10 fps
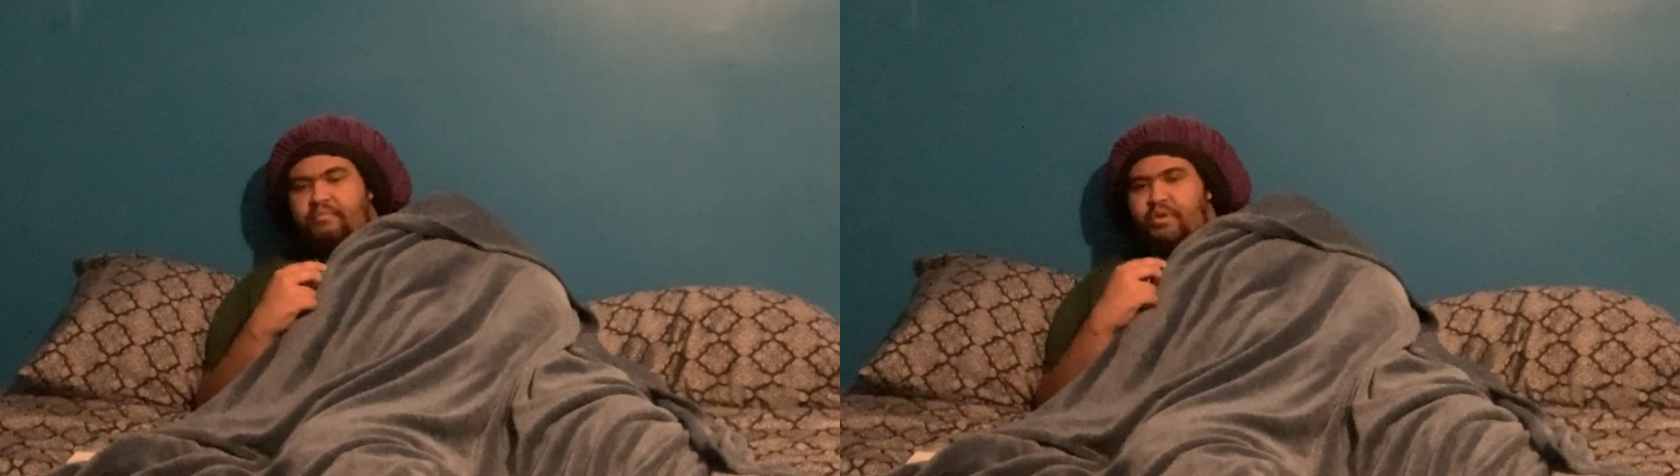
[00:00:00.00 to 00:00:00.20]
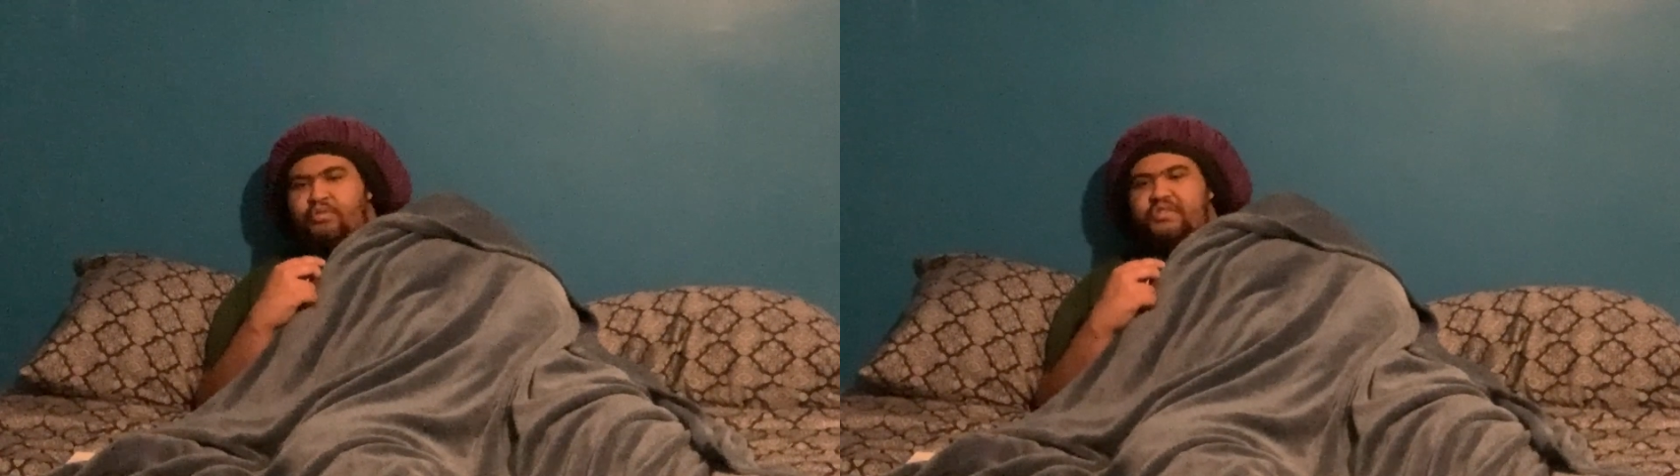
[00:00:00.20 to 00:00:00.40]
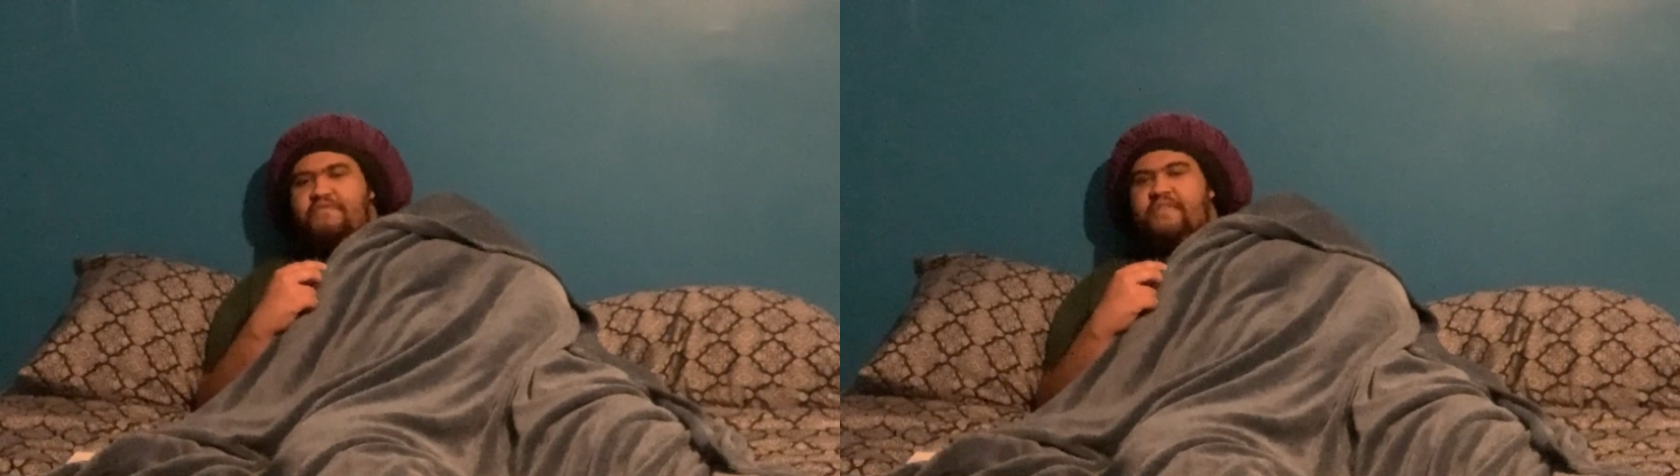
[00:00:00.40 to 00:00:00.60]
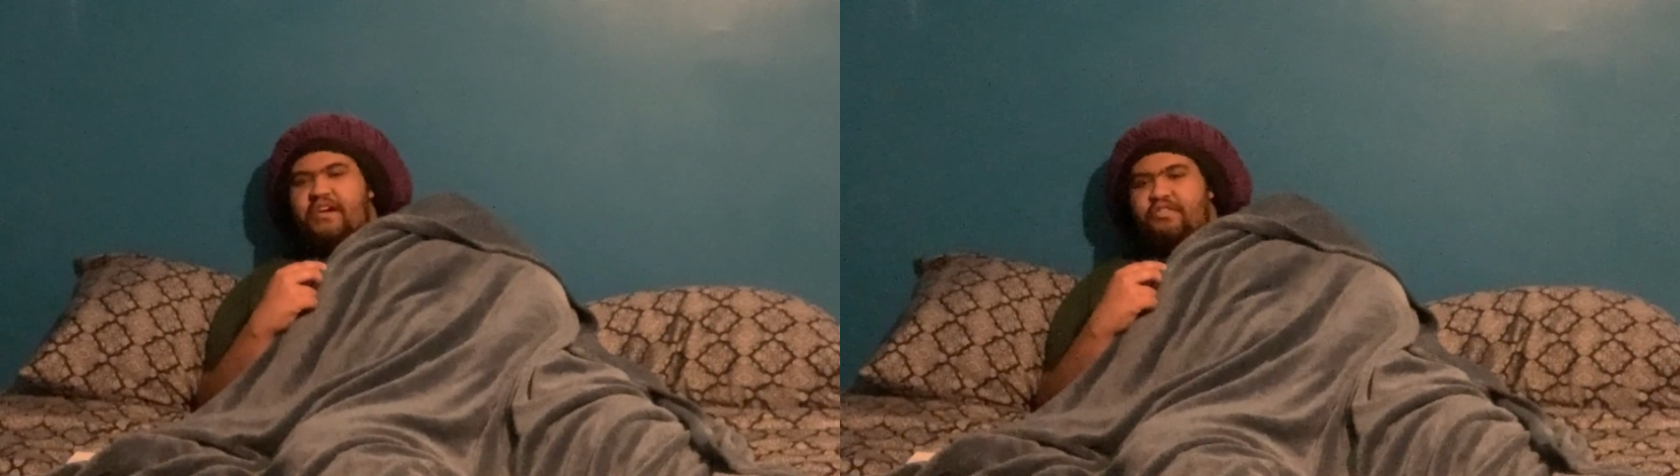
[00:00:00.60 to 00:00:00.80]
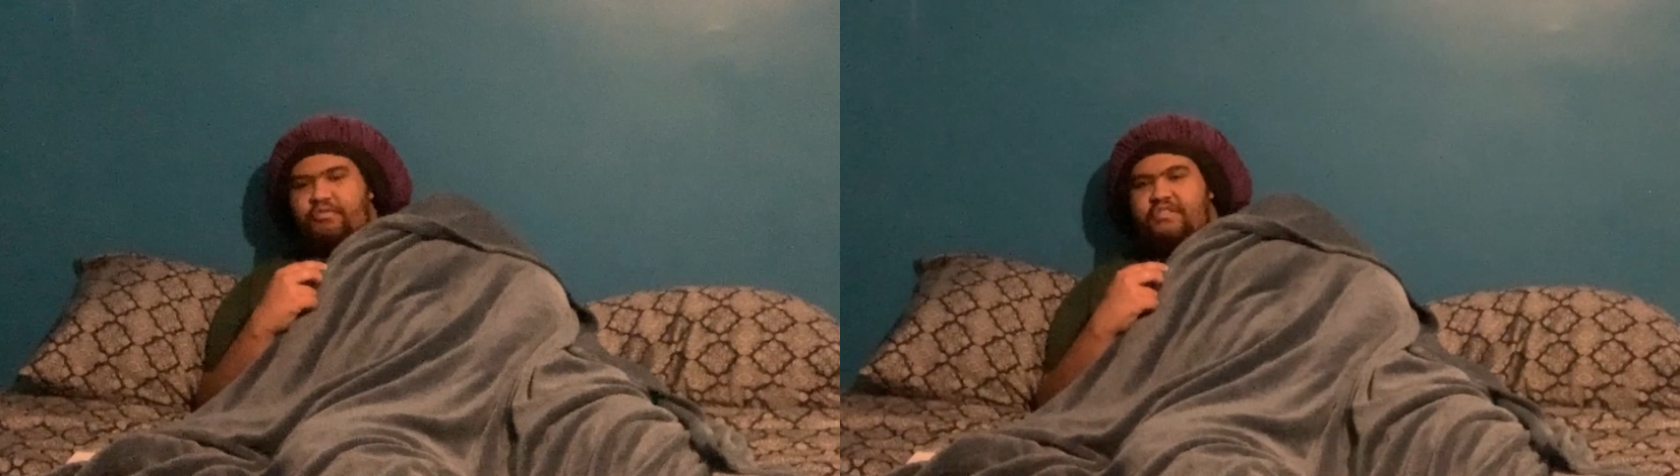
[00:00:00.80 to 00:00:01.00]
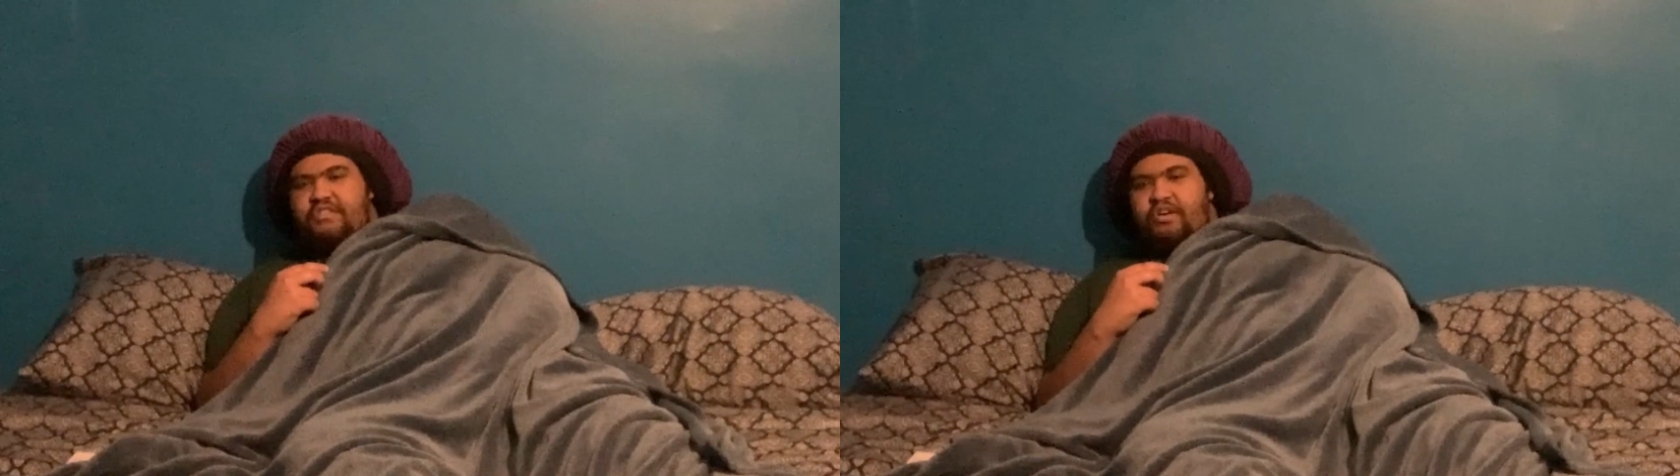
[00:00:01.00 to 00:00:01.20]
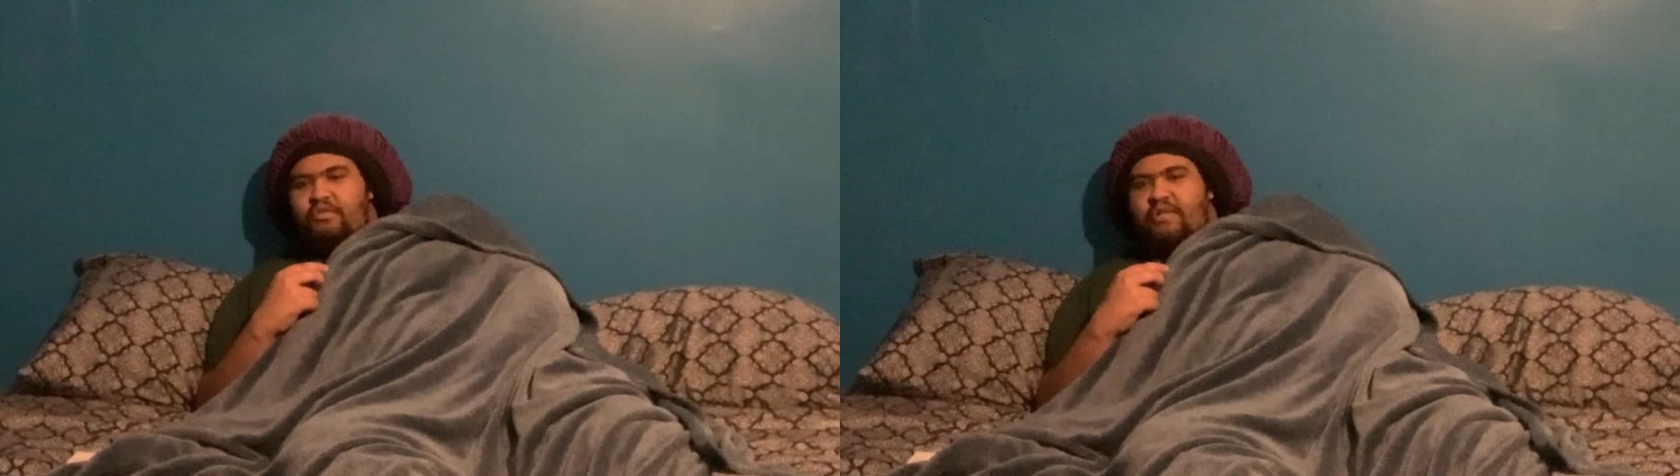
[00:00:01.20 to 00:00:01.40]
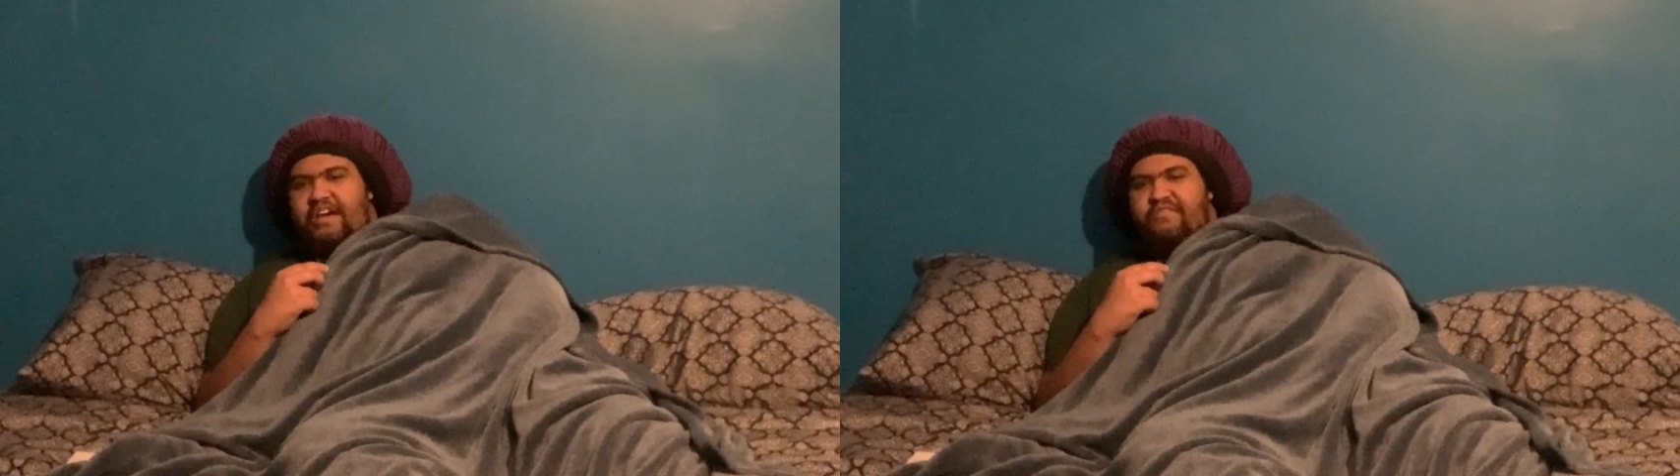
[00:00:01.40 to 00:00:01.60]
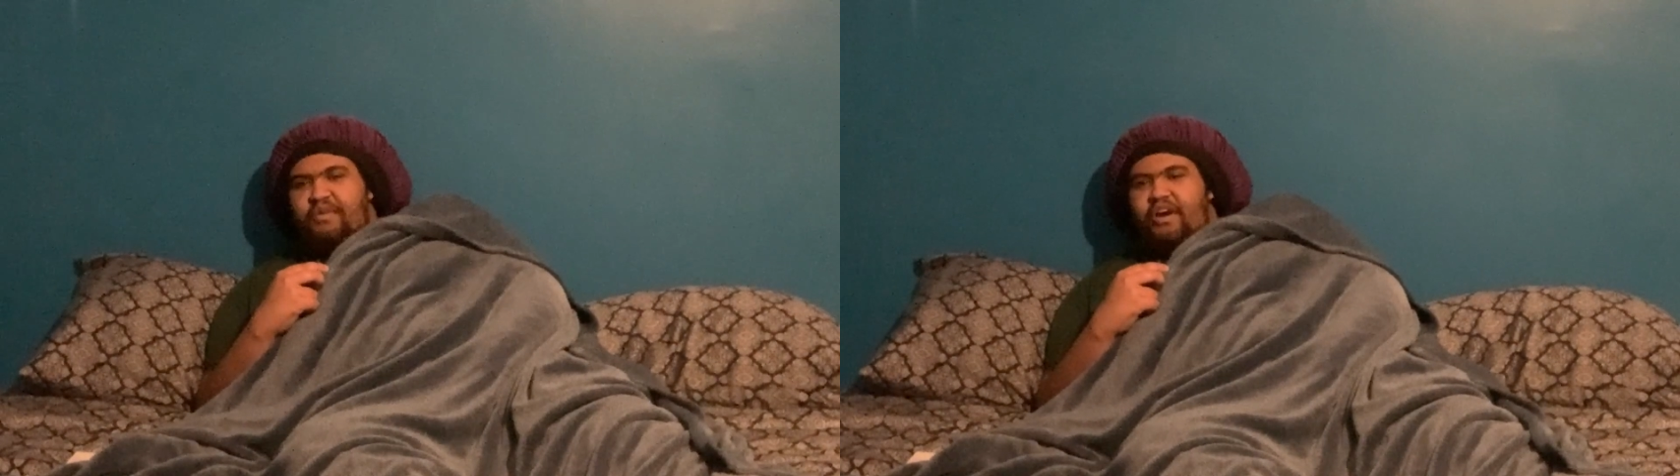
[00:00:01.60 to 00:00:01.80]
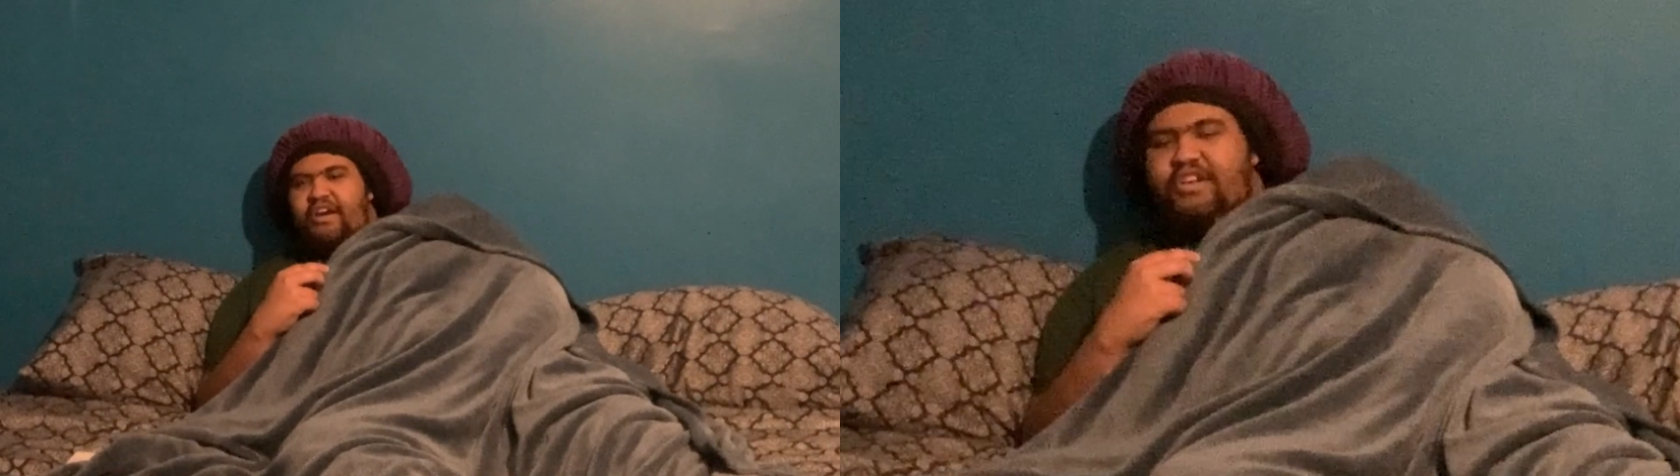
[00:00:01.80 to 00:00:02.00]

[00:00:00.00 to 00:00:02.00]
boosie fade the rest of your life, bro.